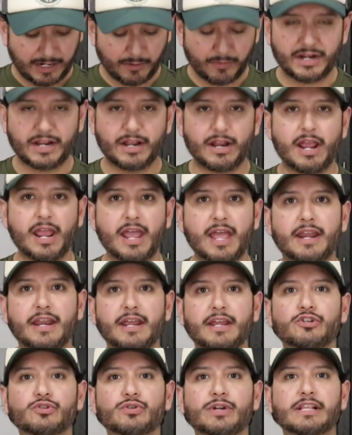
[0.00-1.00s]
I went ahead
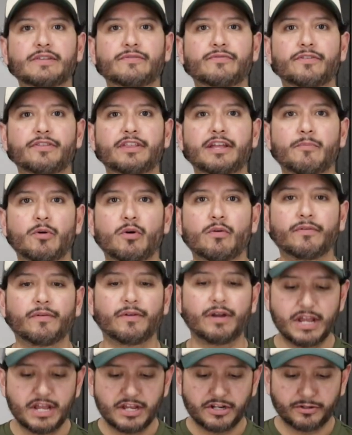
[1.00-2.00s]
and transferred them
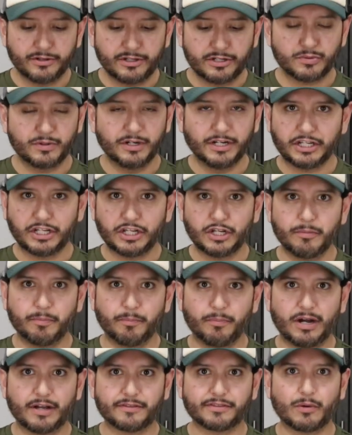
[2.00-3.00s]
over to this really cute
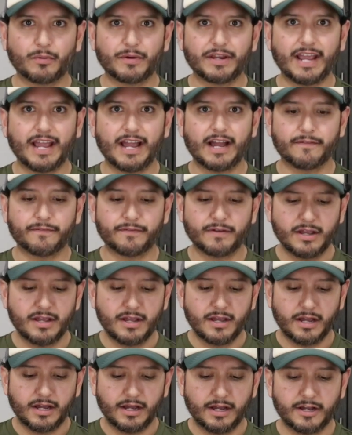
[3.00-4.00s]
pot that we have.
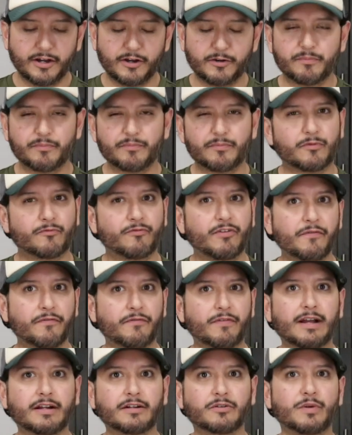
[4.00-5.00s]
Fun
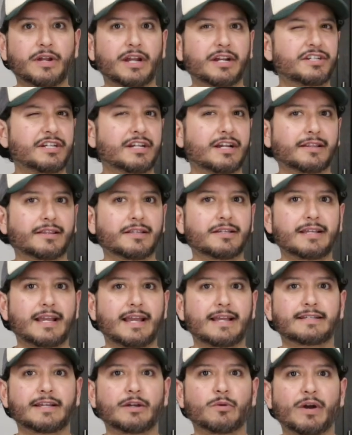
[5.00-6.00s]
fact, we actually got this
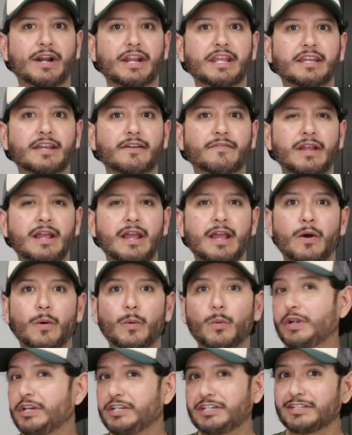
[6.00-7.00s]
as a wedding gift.
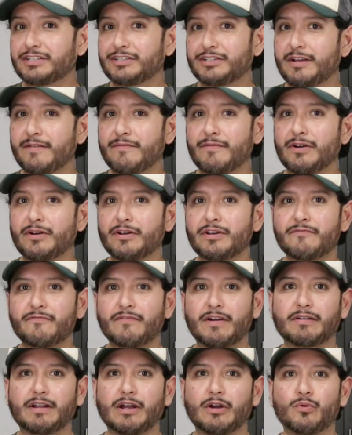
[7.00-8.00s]
We just never
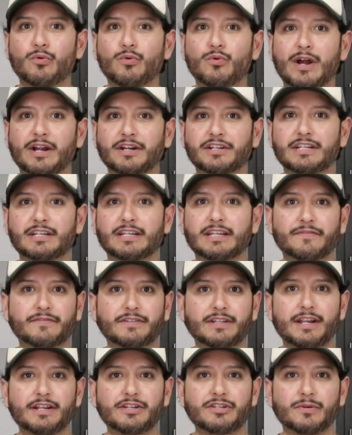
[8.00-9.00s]
found out who actually
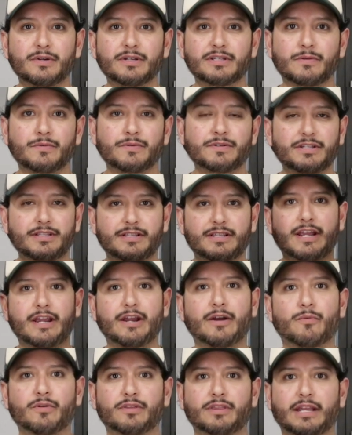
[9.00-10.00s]
gifted it to us. It was just
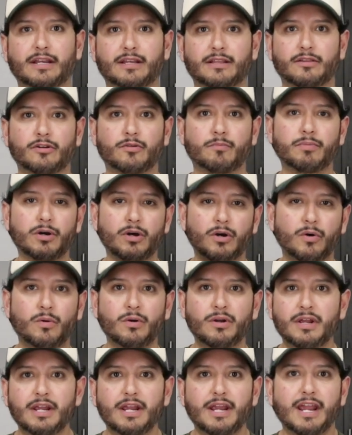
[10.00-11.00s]
there with like a little
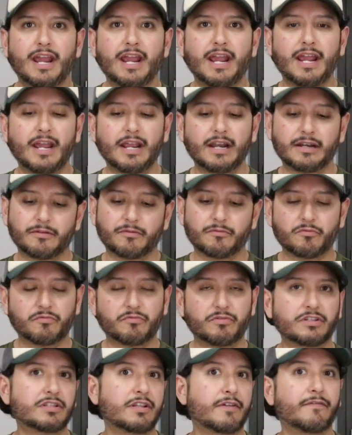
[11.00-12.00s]
bow. And
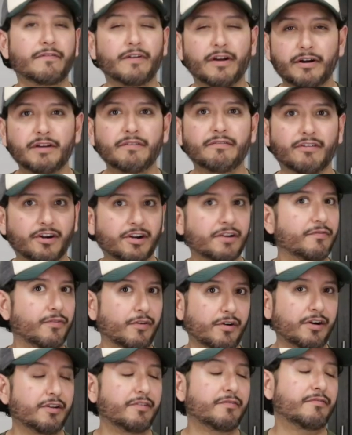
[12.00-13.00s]
this is the
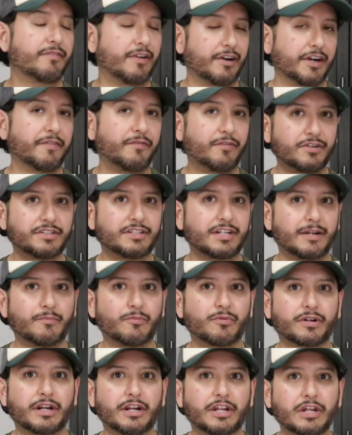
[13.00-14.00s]
very first time
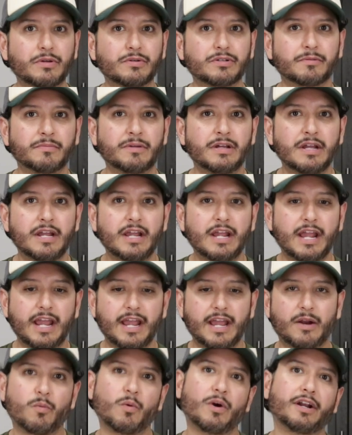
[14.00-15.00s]
we're gonna use them.
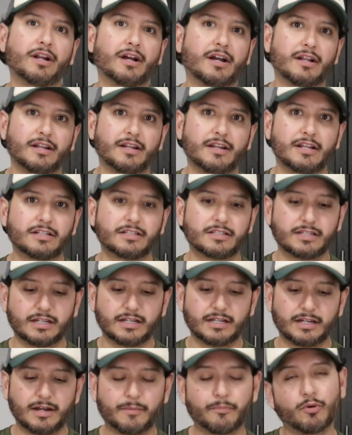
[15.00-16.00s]
And why not? It's
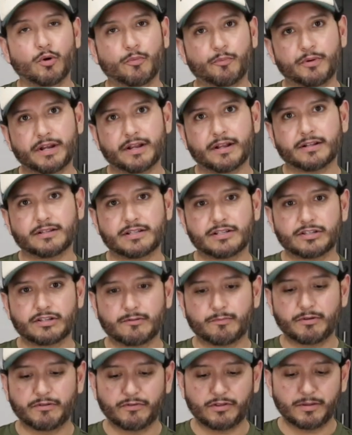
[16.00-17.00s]
appropriate since
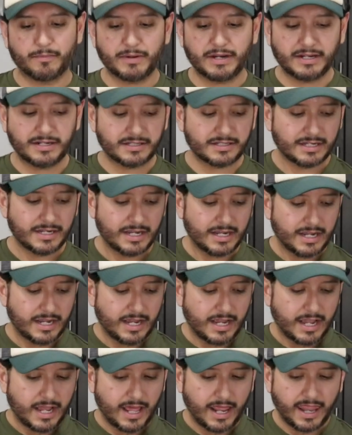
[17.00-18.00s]
it'll be for the beans.
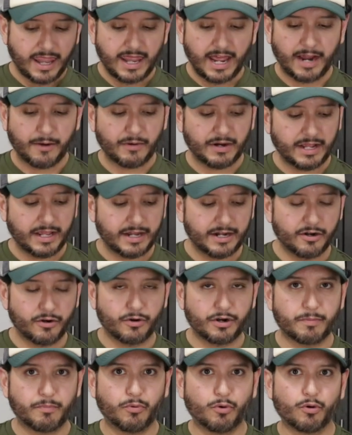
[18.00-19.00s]
I went ahead and
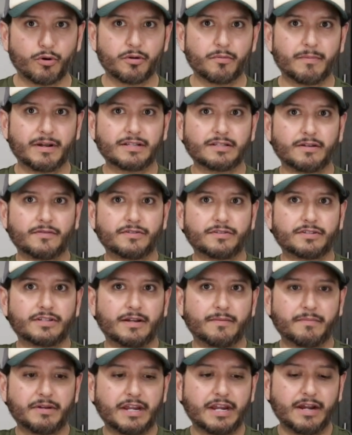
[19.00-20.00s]
already poured myself
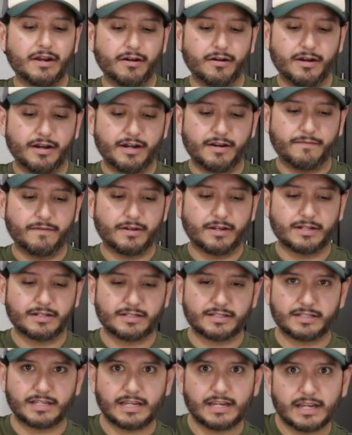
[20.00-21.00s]
some here. And if you can
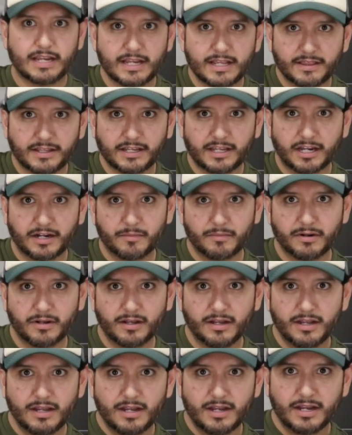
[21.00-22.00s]
see in the
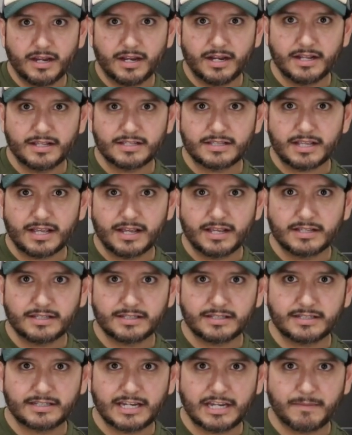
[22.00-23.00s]
camera, it is
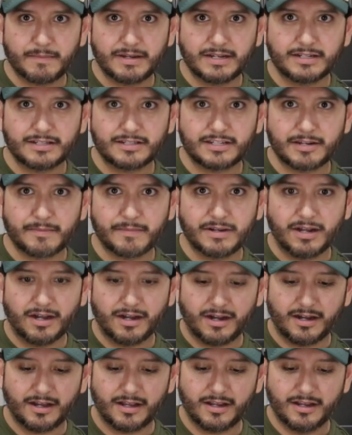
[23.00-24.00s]
steaming
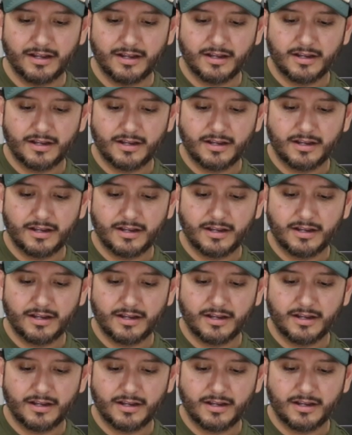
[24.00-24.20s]
hot.